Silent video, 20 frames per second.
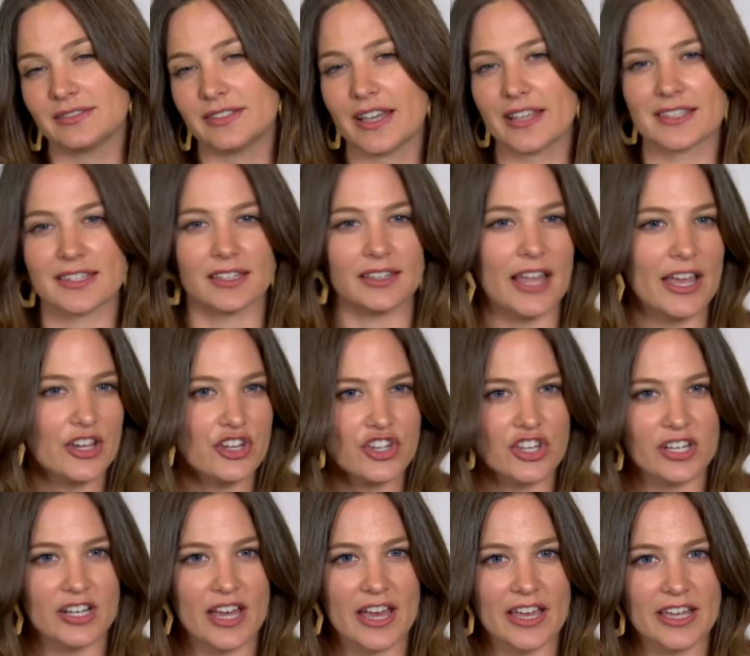It's
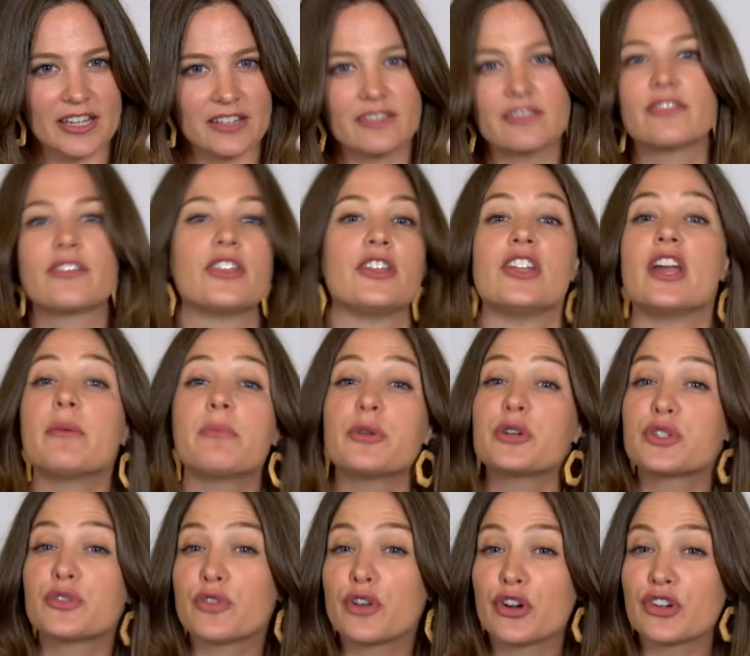election night, the
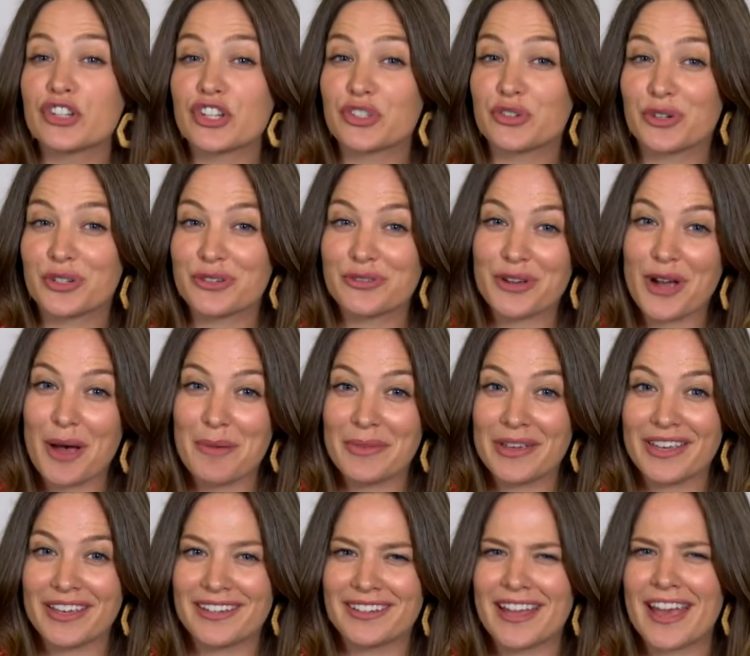numbers for your district have come
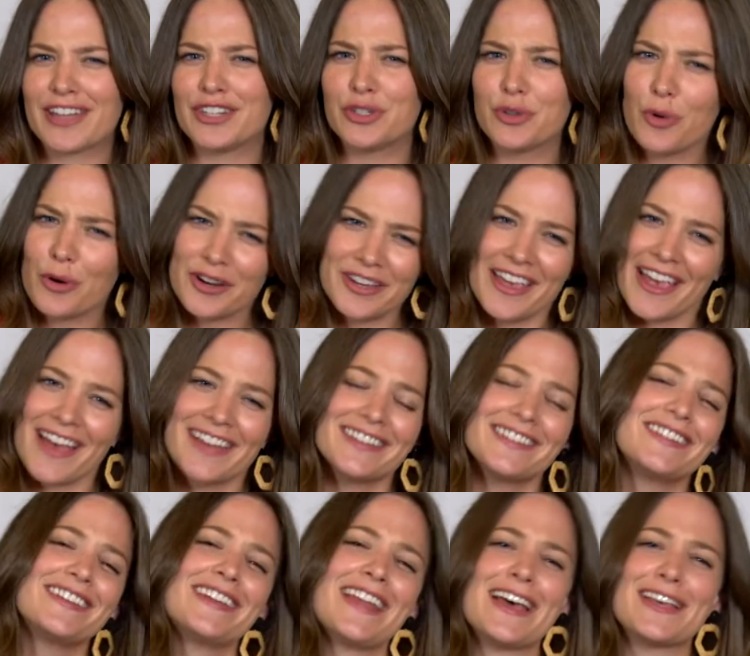in, and your
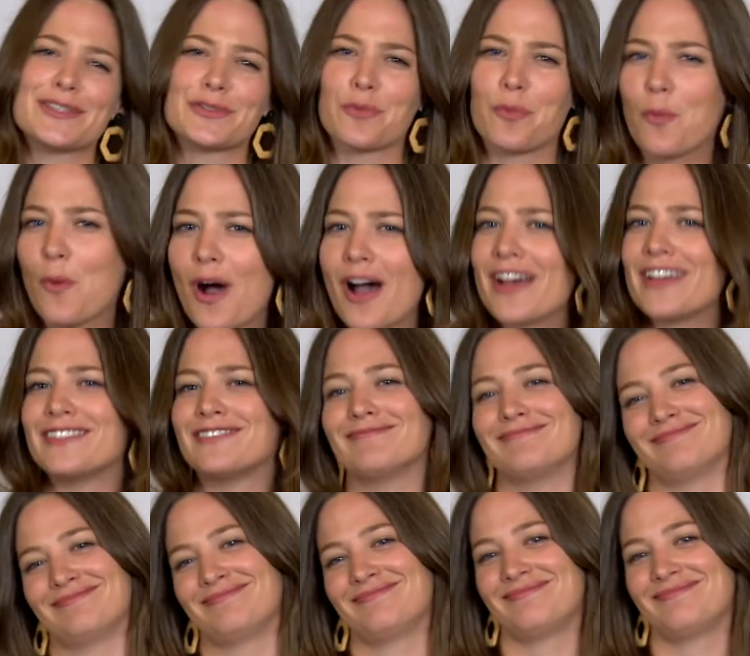candidate has won.